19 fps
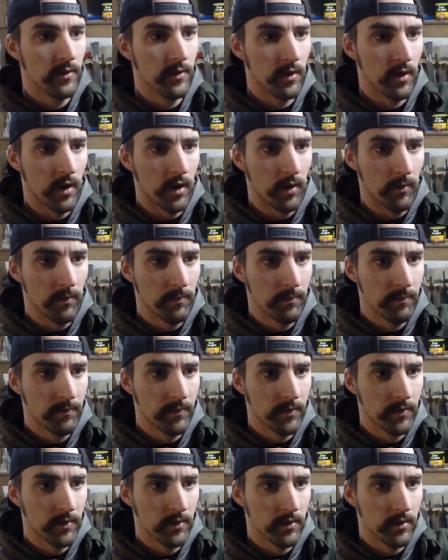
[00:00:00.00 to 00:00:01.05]
So
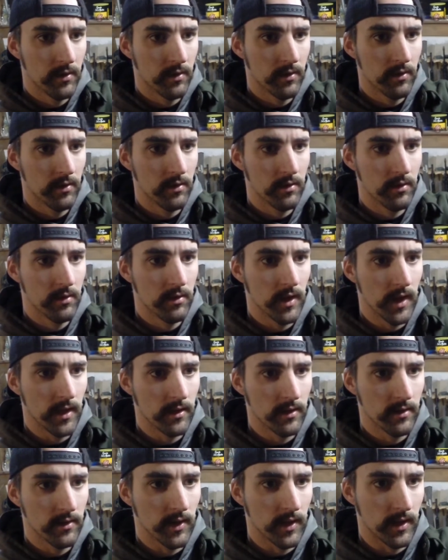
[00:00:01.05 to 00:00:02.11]
that
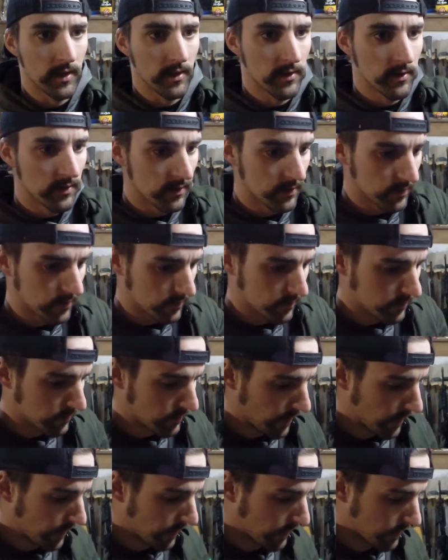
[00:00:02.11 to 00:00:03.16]
looks like it's
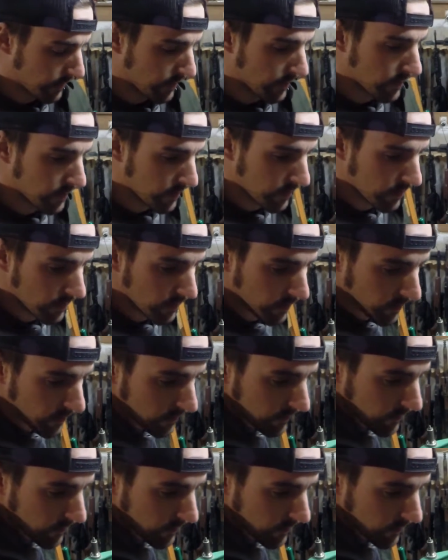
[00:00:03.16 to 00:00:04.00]
setting a little